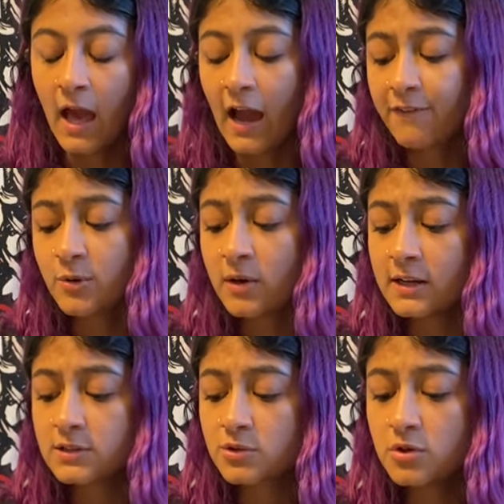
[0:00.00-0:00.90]
Everyone
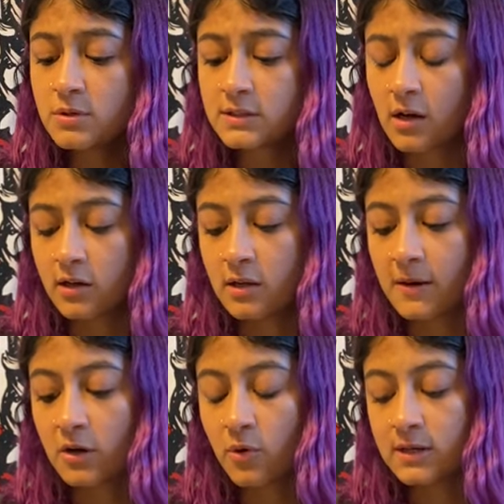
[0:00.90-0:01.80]
at school was talking
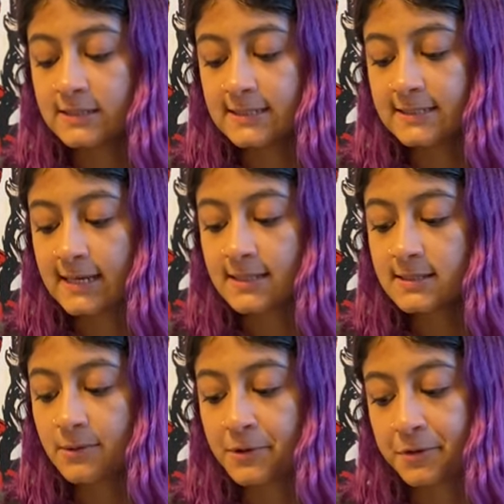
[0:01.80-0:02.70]
about going to see
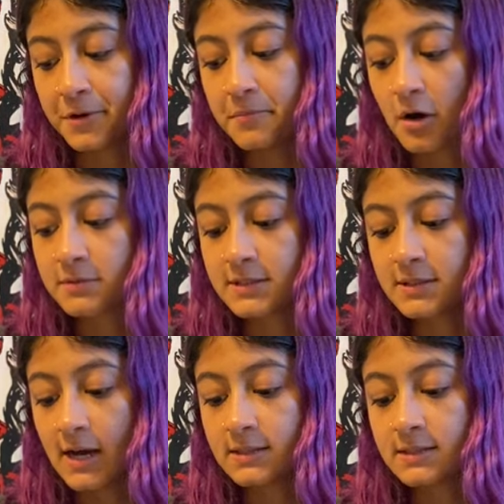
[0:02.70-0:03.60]
Santa with their moms and
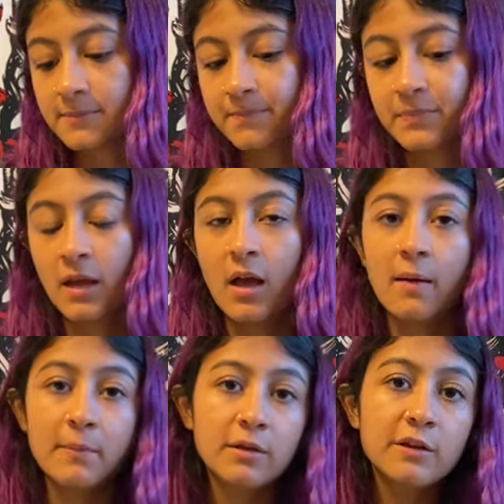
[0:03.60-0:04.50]
dads.
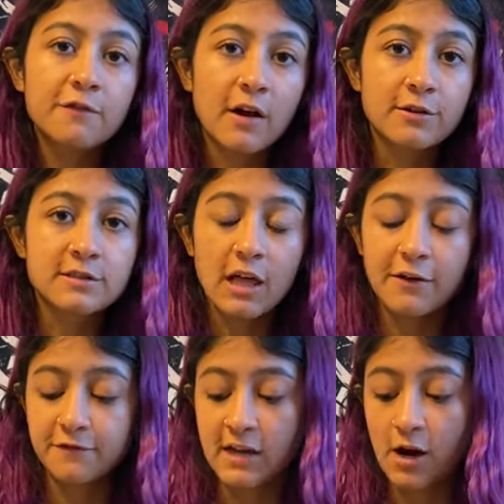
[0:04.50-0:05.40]
Millie felt
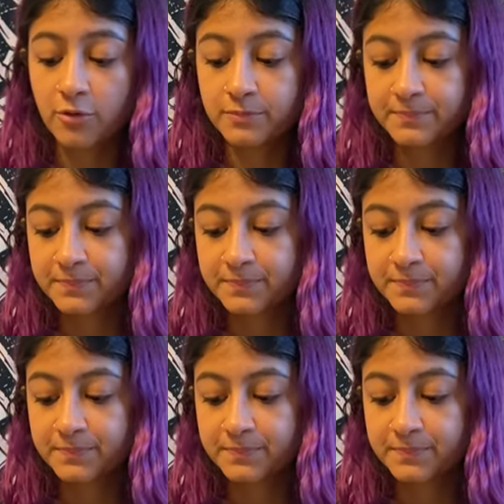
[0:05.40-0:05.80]
left out.